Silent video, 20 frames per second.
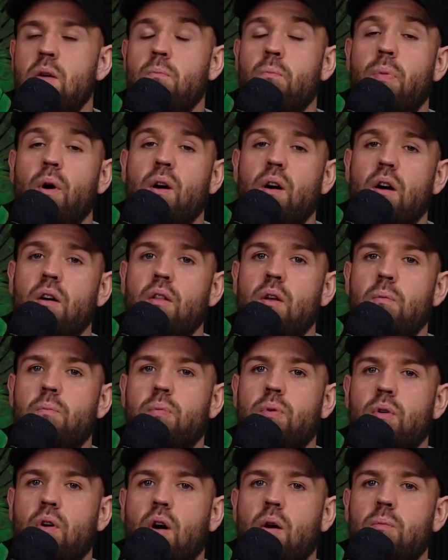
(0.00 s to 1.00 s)
But the
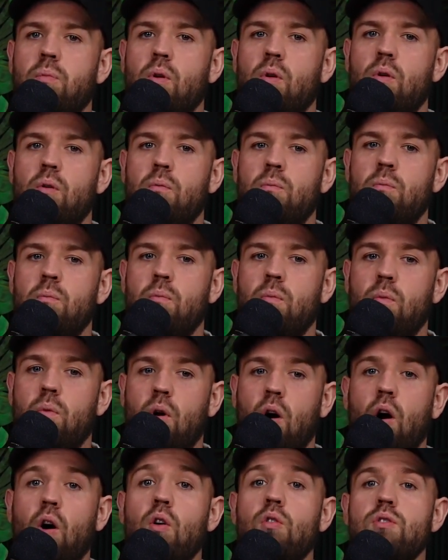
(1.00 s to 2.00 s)
problem
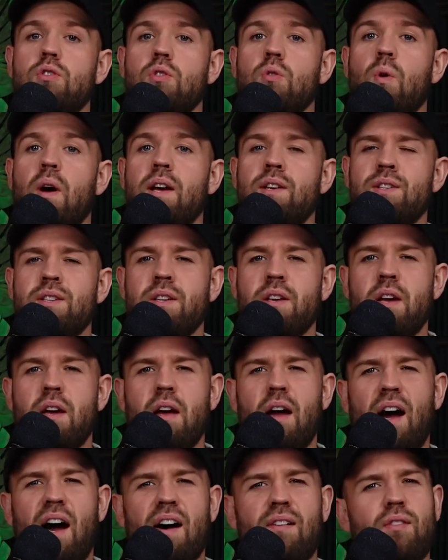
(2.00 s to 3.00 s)
also is
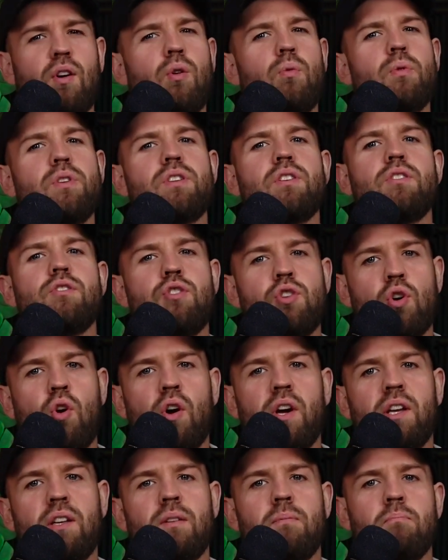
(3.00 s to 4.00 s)
I've always
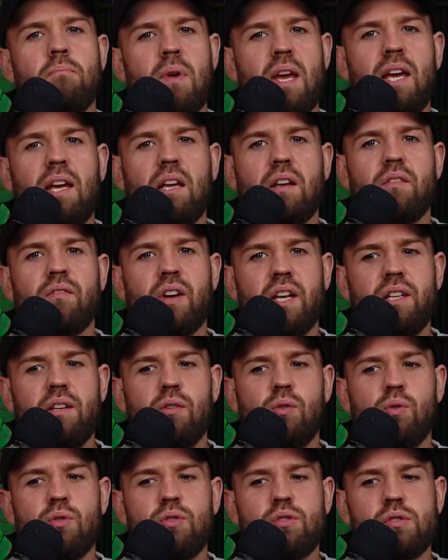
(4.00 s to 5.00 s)
enjoyed making
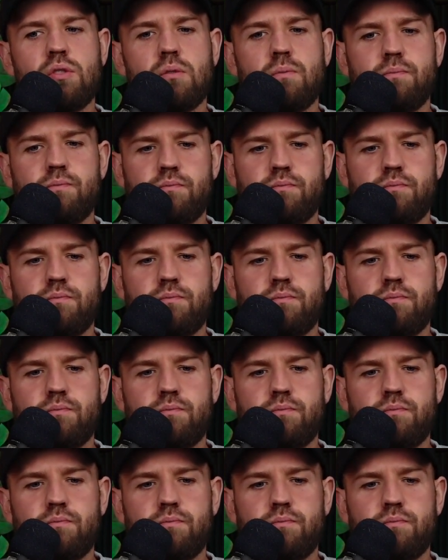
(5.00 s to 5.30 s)
videos.